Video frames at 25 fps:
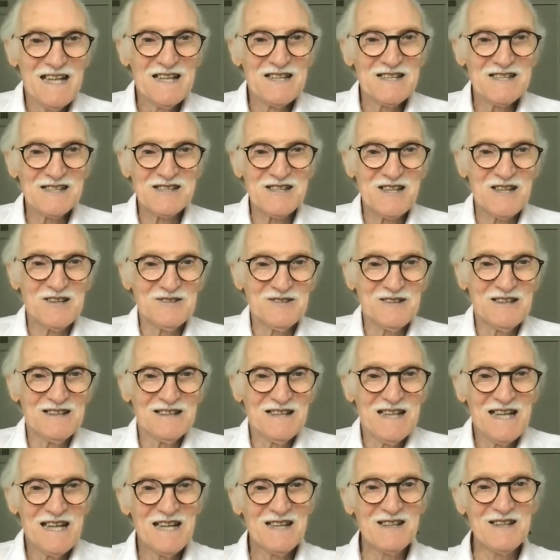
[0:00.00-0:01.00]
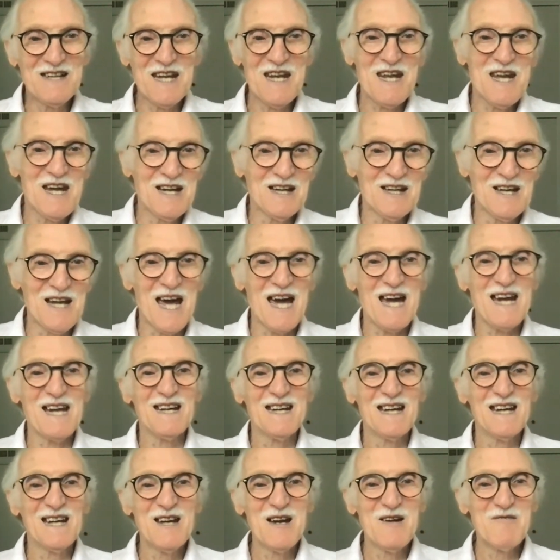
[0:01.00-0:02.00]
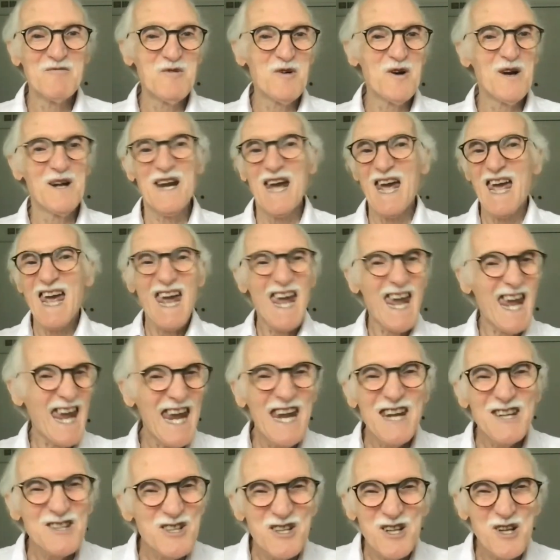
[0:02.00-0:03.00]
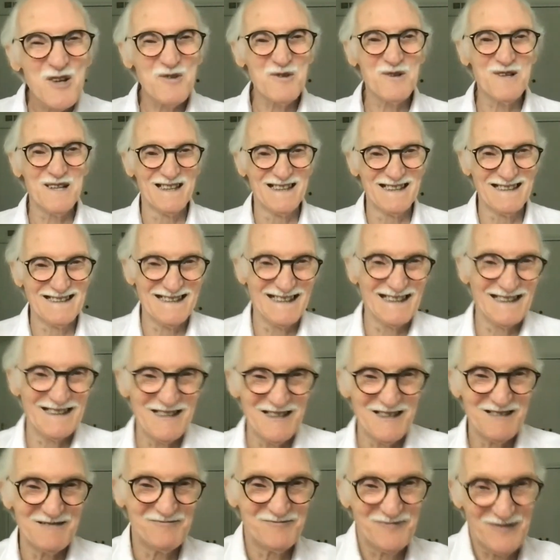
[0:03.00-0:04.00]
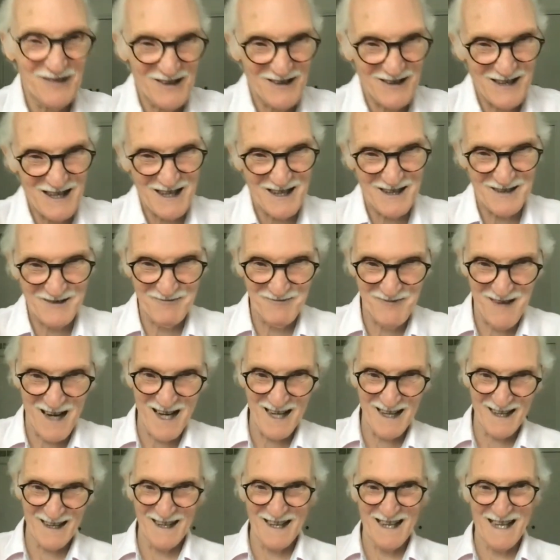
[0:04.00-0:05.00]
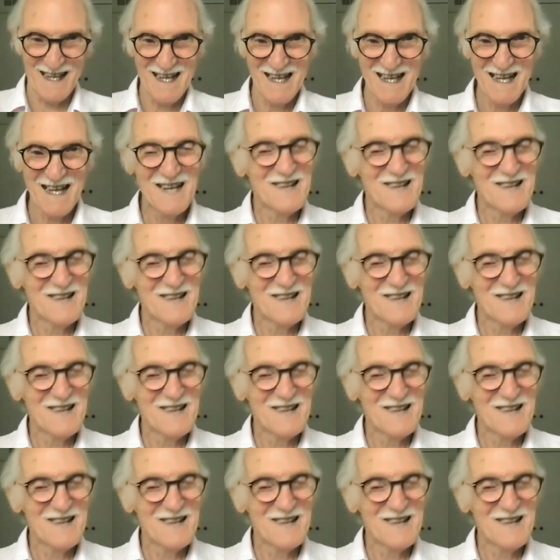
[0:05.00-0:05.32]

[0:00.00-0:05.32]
So the airline would hate you, putting it mildly.